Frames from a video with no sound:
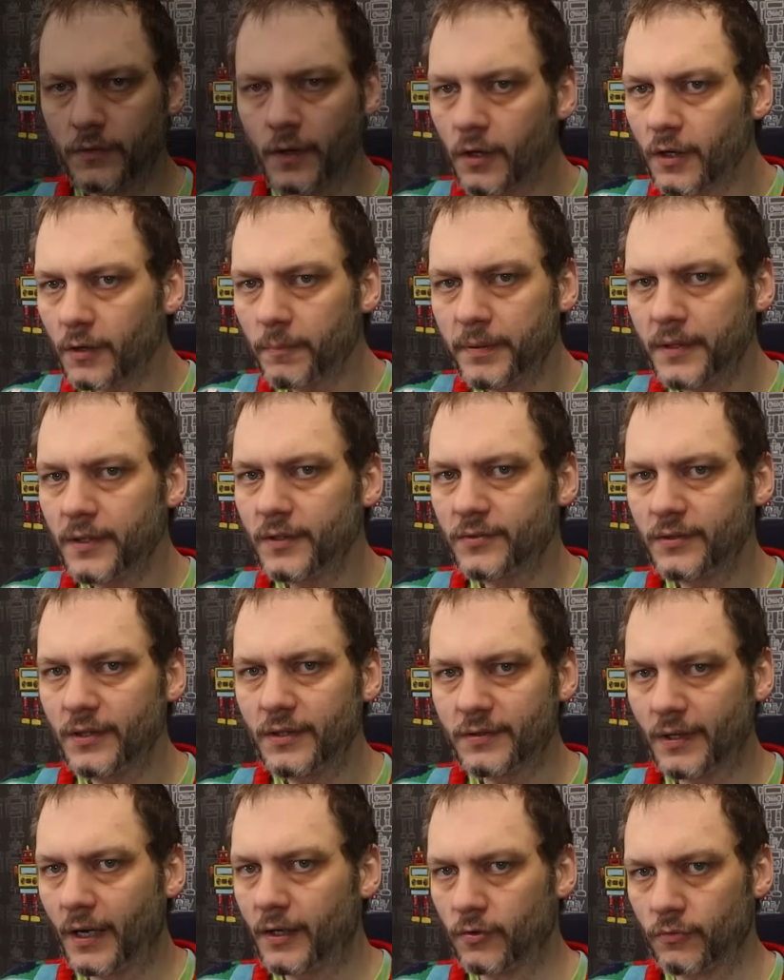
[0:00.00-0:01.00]
The early P
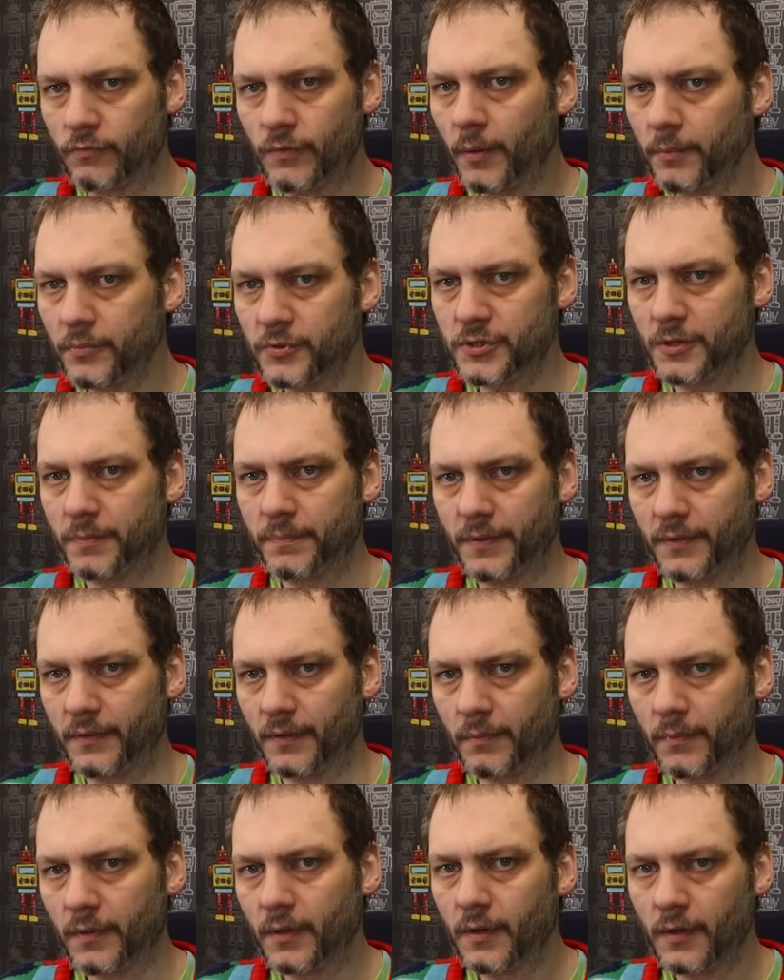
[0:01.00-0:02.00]
Cs had a ROM chip in
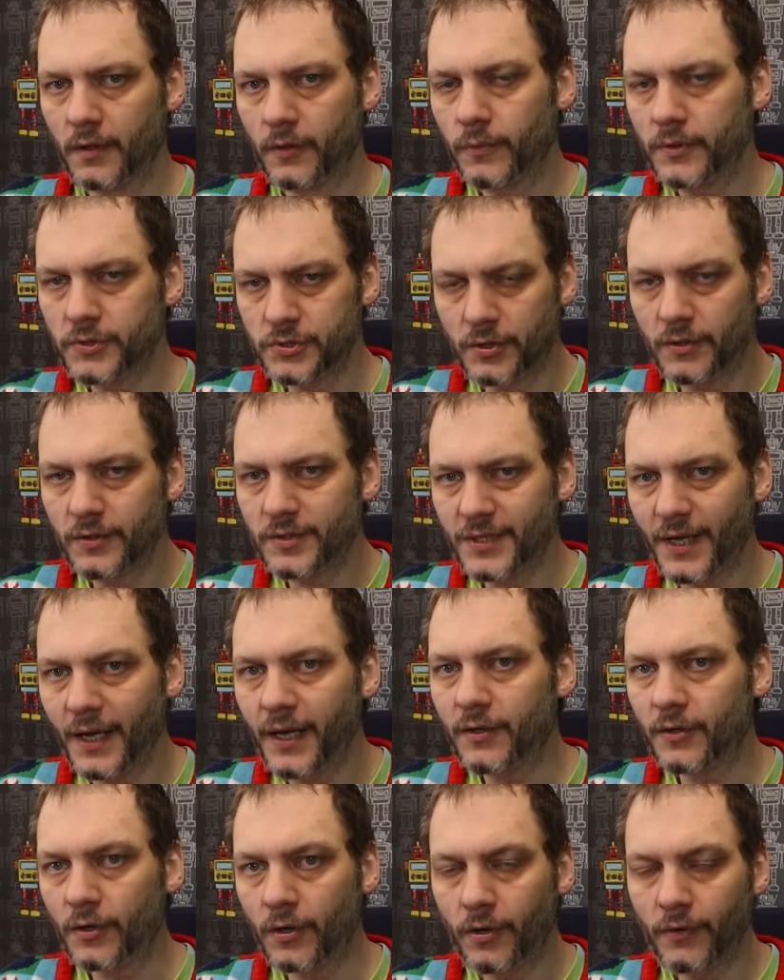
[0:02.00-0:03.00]
them, which
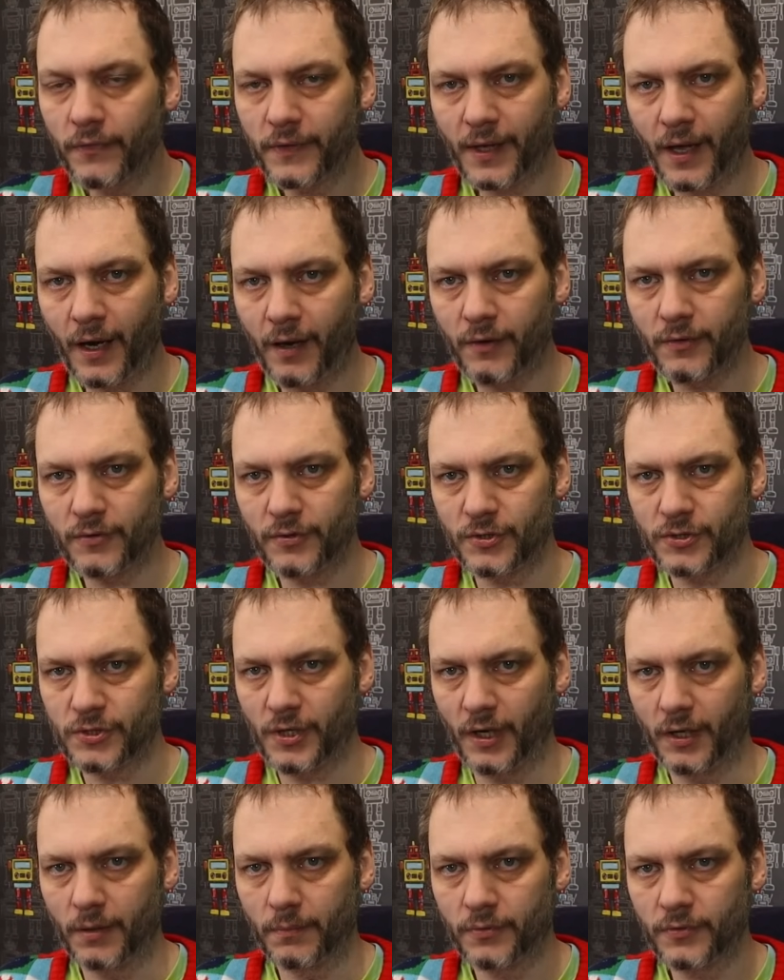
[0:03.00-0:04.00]
contained all the character
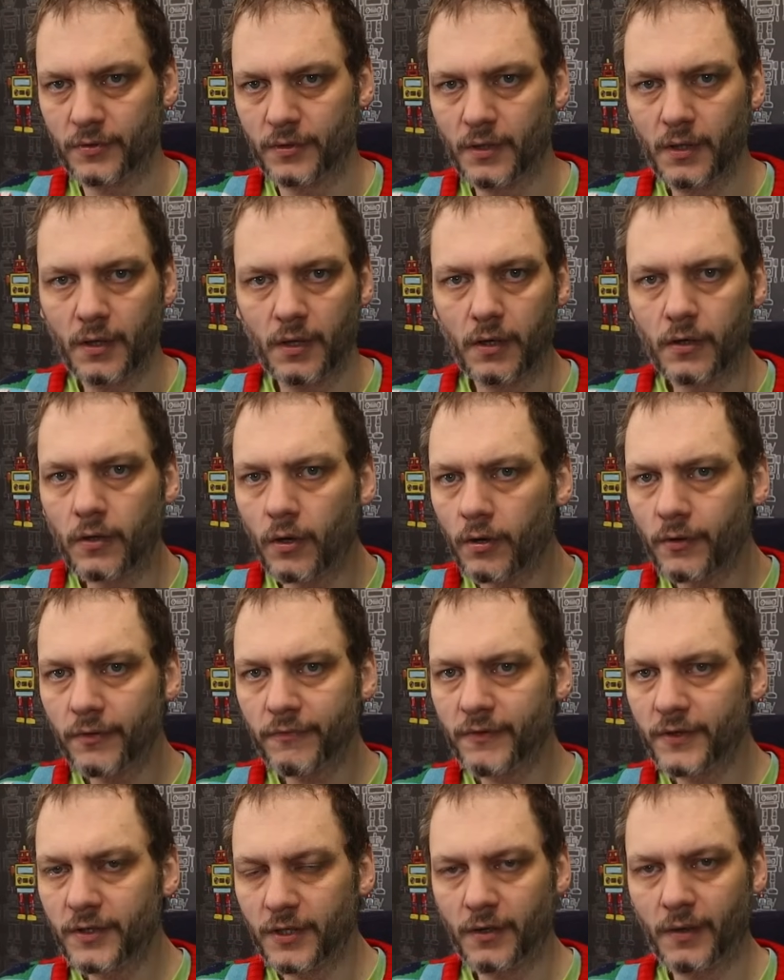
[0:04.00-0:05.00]
shapes. And all the
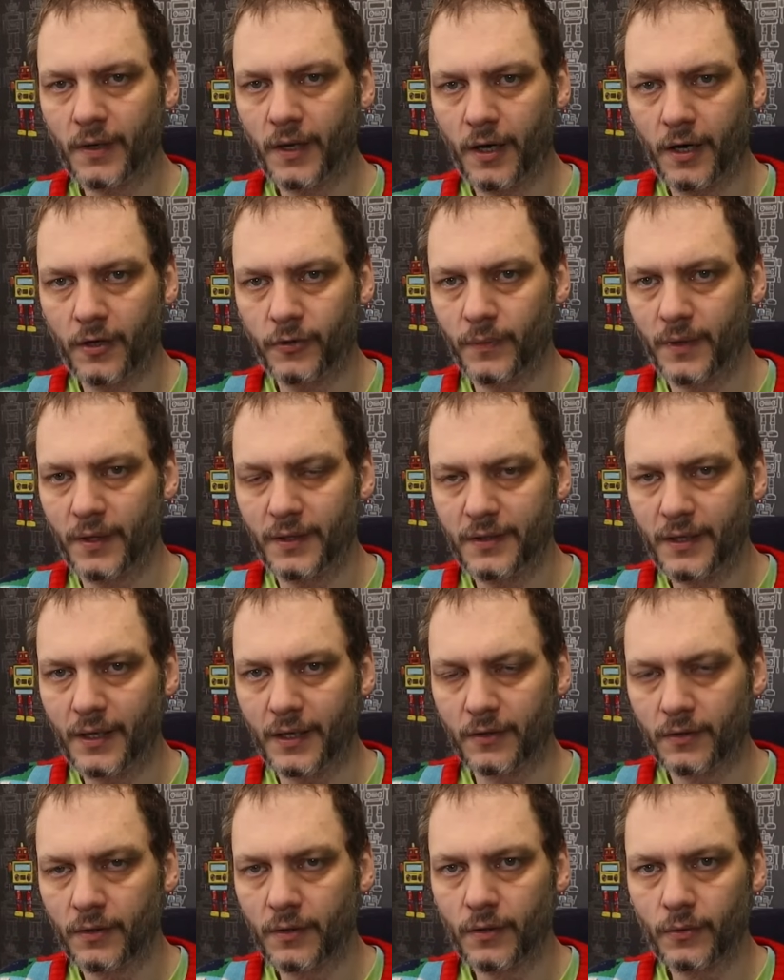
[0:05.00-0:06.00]
video hardware
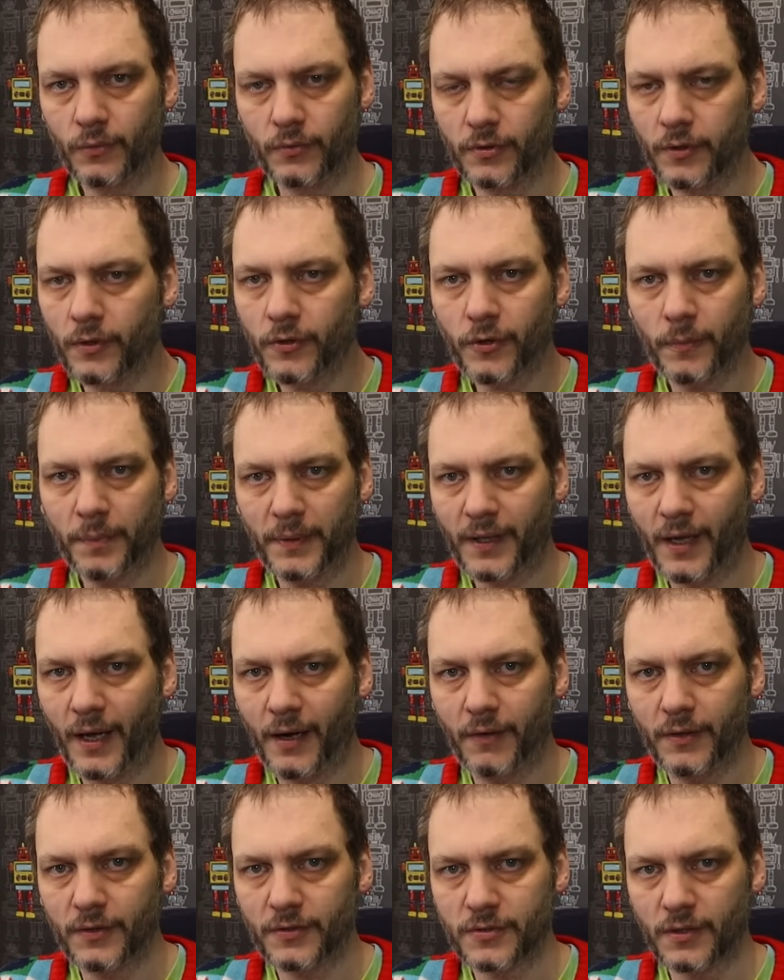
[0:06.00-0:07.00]
did was look up a
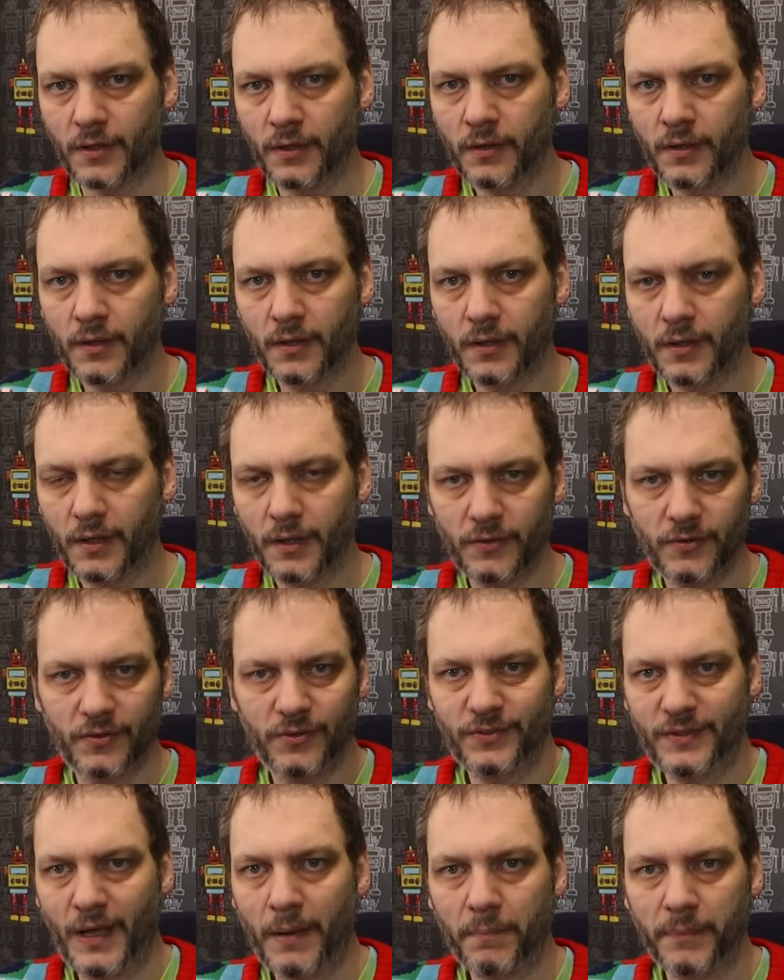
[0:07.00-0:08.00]
character and
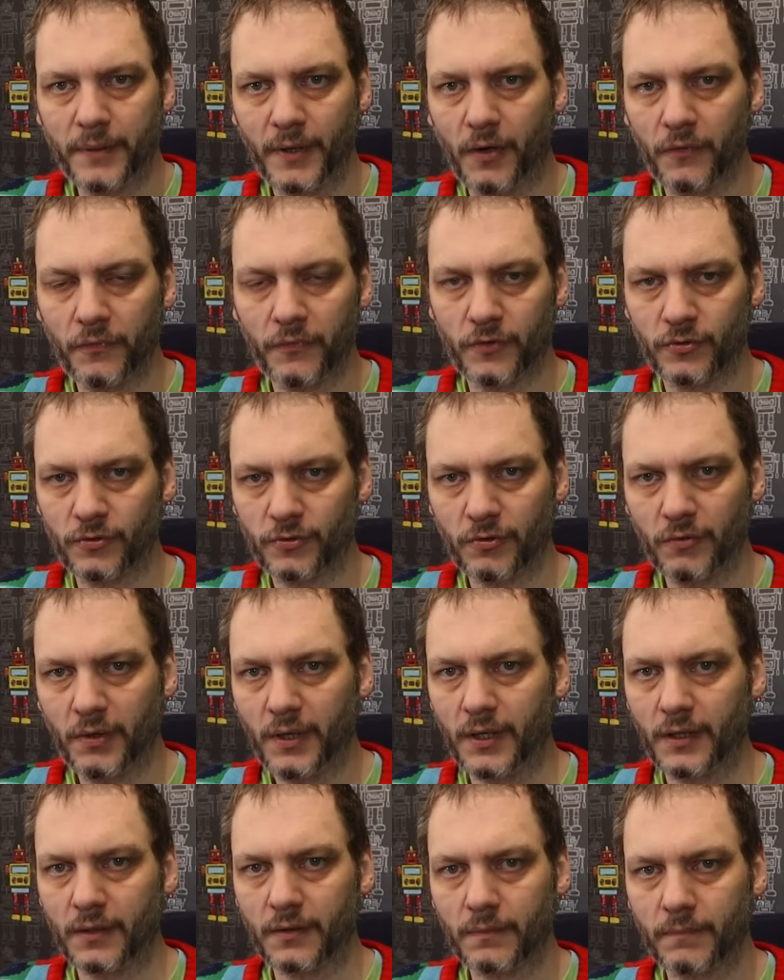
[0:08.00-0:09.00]
stamp it on the
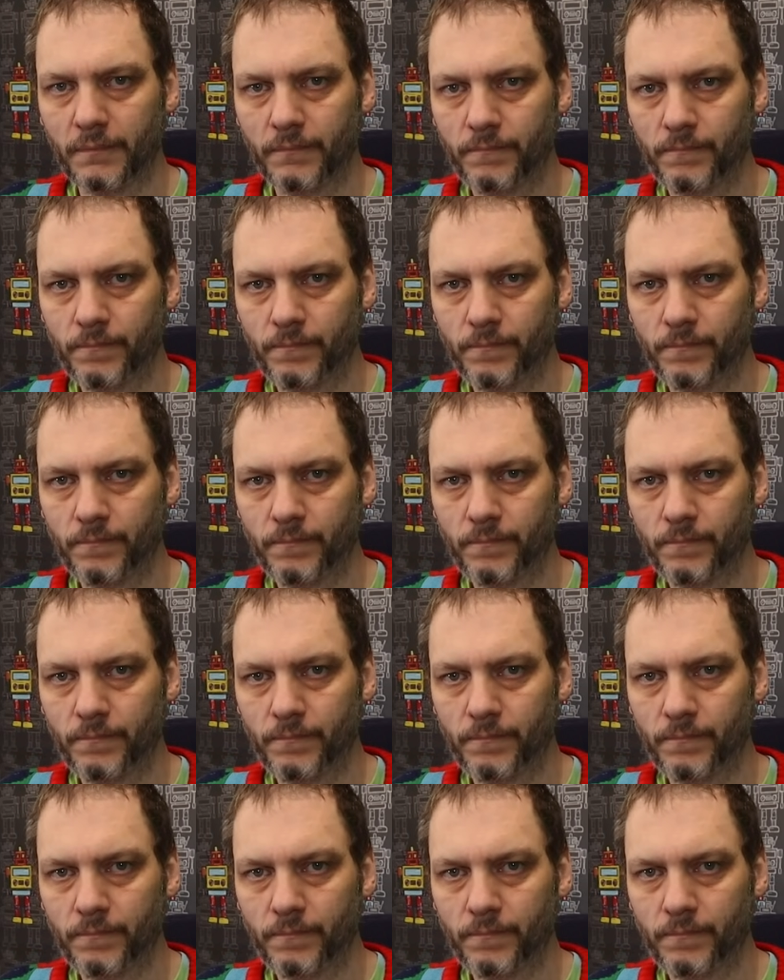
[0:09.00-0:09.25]
screen.